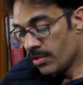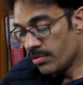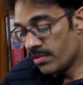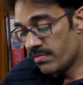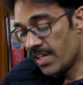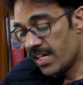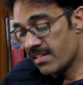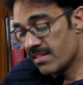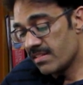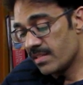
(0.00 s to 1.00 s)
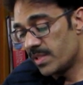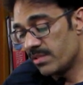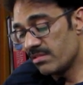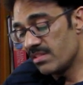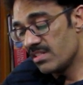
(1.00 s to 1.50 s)
So the virus is
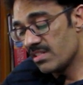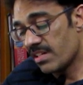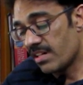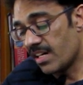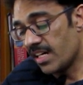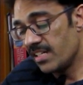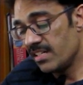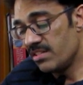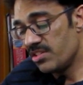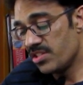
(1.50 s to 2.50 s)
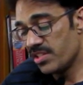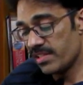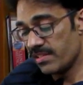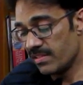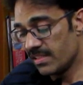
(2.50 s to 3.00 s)
able to reach a high
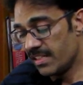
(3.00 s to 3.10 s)
initial